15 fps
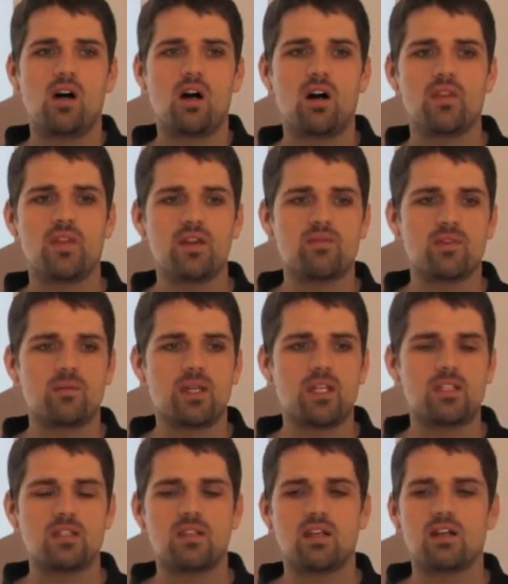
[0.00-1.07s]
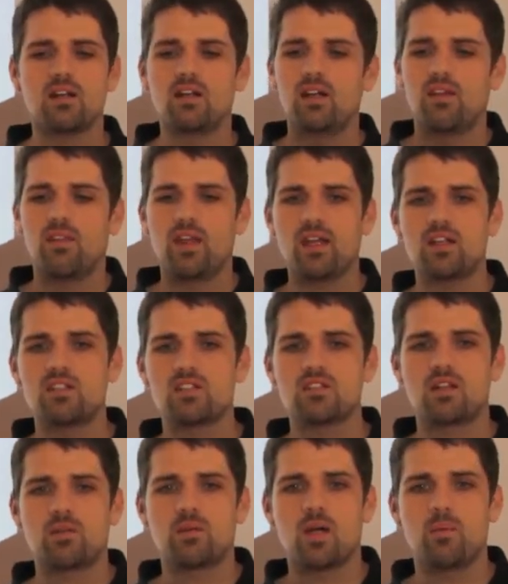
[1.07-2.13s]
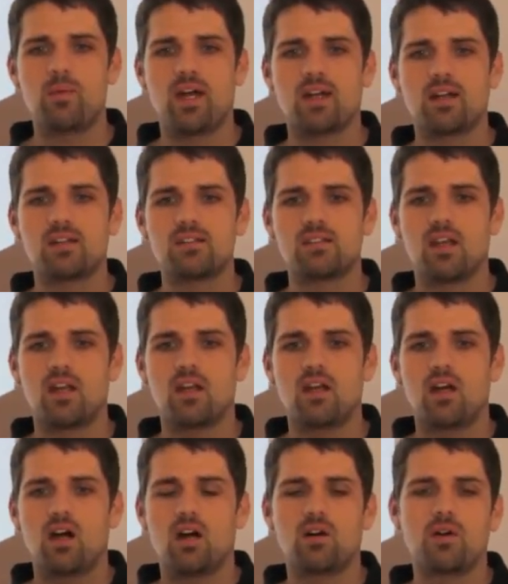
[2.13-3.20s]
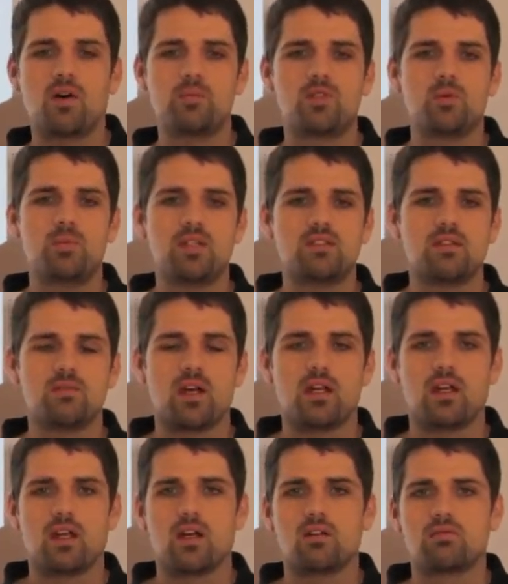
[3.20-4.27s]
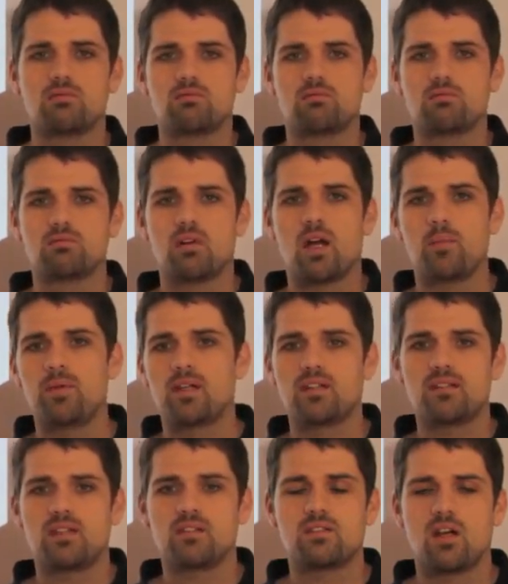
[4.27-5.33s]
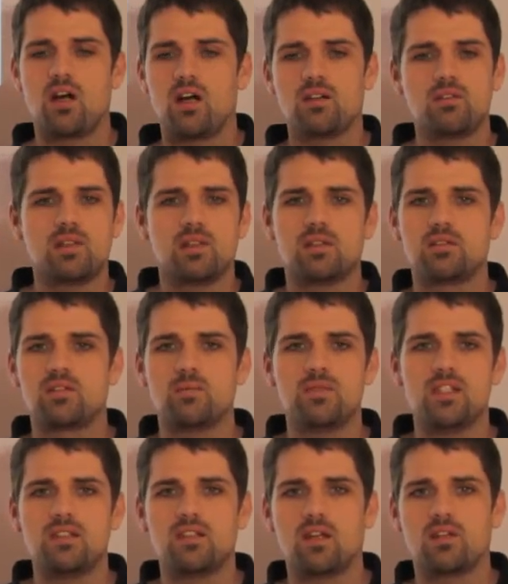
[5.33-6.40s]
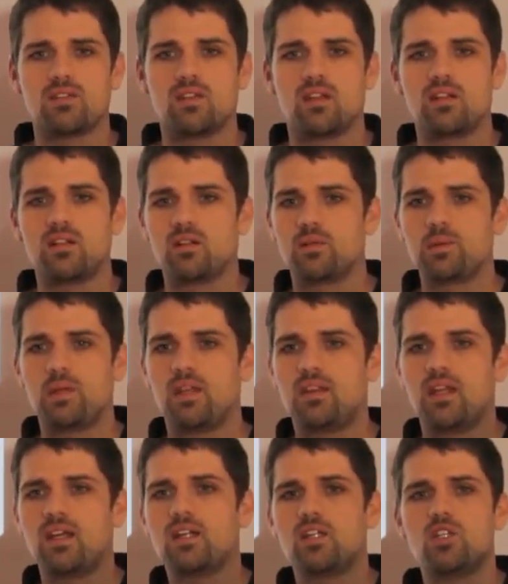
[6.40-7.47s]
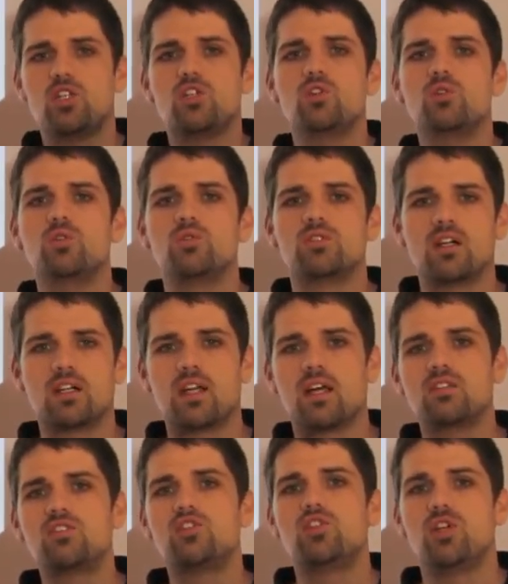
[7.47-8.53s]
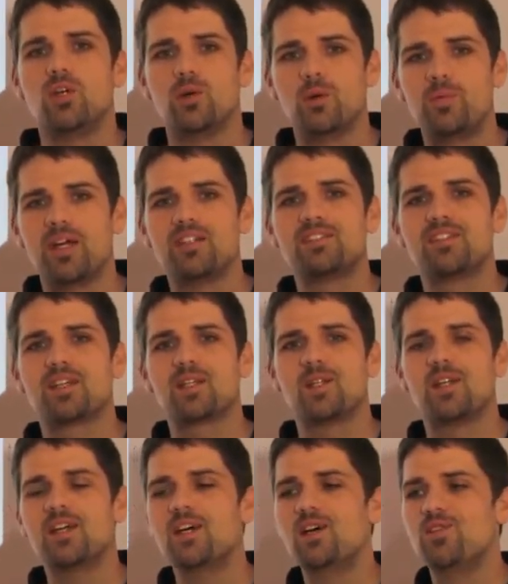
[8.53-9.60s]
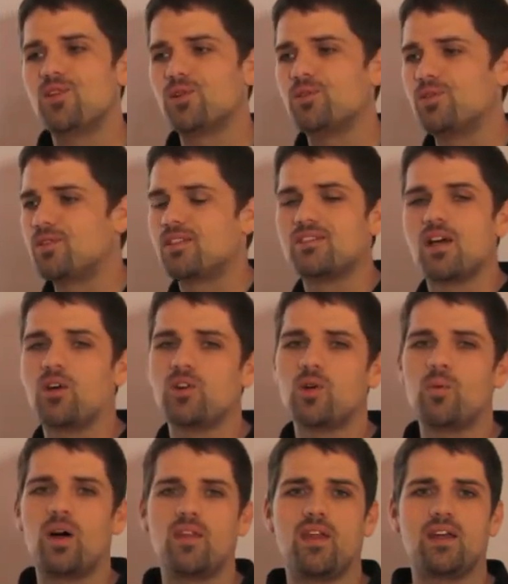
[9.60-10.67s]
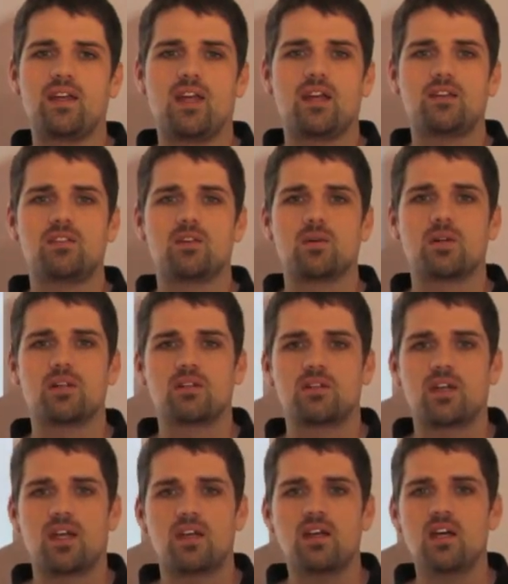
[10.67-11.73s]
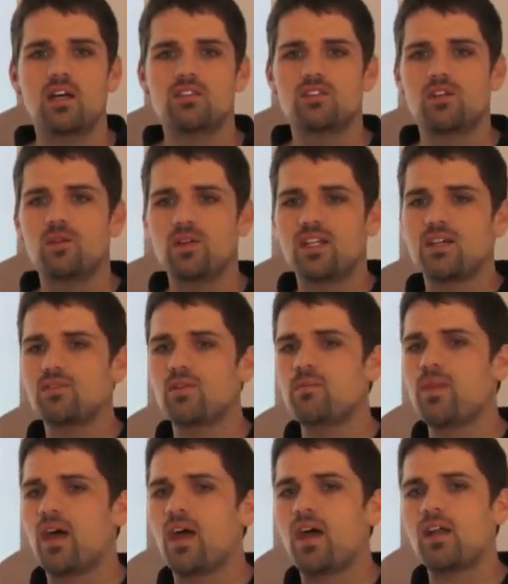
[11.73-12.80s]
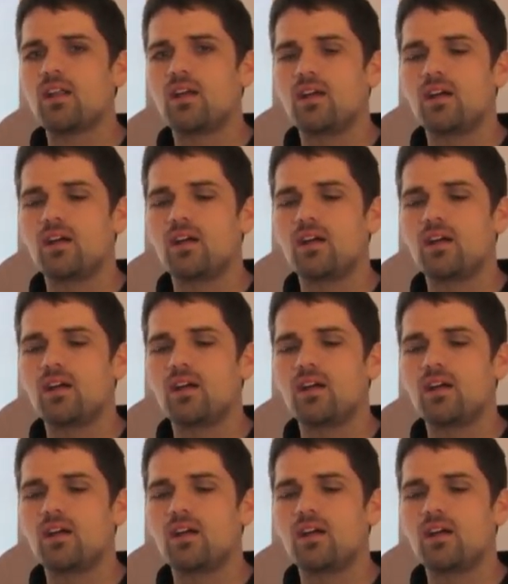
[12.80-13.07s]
all the information there, they can just come back and say, oh no, I'm too busy right now, right? Because they saw some details that they could use against you, basically, to tell you why they can't do it, okay? So don't give them that.